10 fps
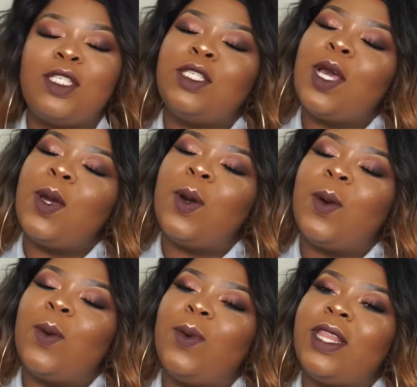
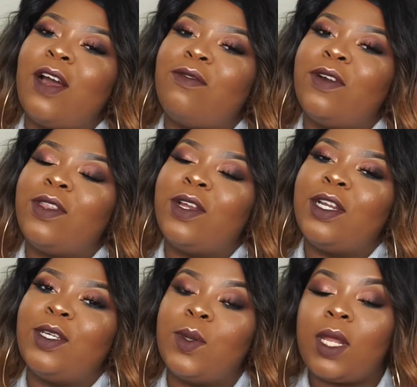So without further
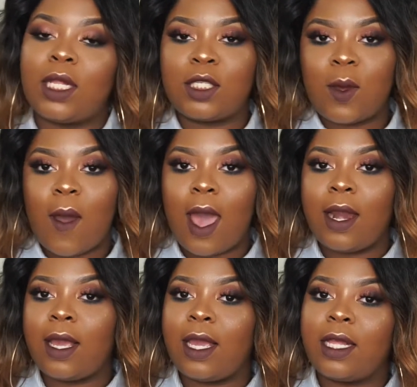ado, let's go
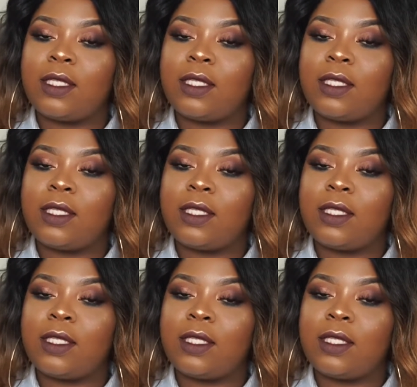ahead and get